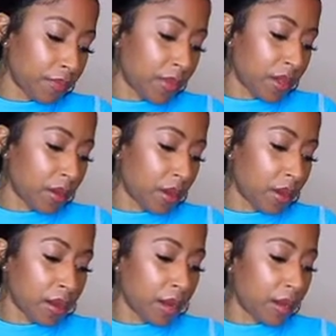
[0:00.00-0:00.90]
being
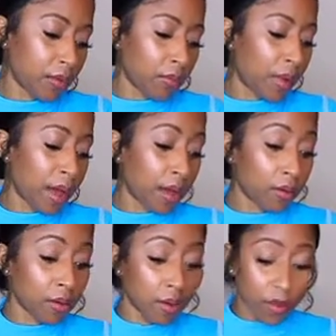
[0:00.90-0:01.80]
hurt. And wow.
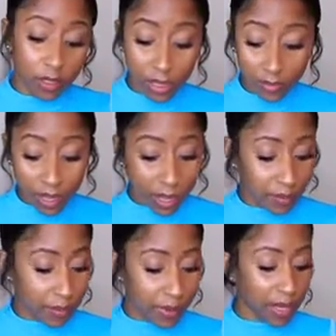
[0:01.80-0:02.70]
So then we
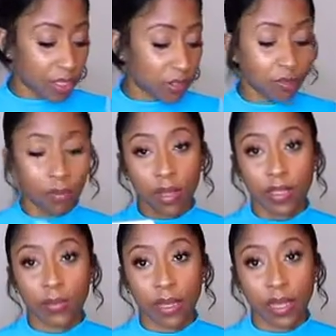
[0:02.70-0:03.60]
have the Page of
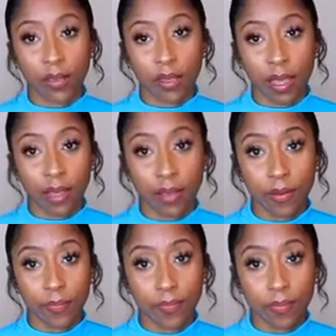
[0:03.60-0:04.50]
Wands behind that.
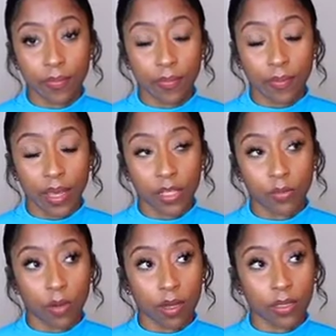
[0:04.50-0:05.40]
Page
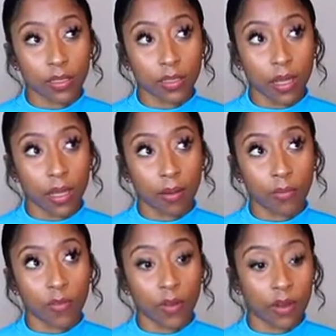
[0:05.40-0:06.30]
of Wands
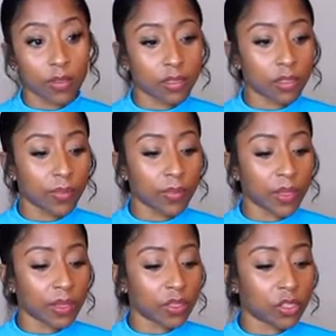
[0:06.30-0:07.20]
reverse to
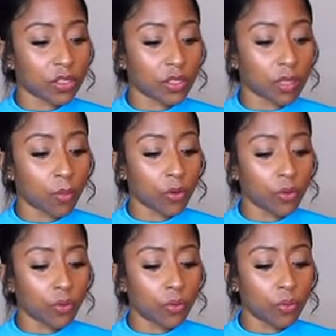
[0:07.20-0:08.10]
me is just someone
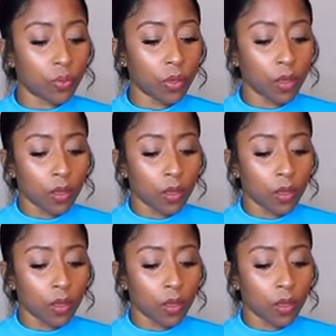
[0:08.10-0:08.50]
who,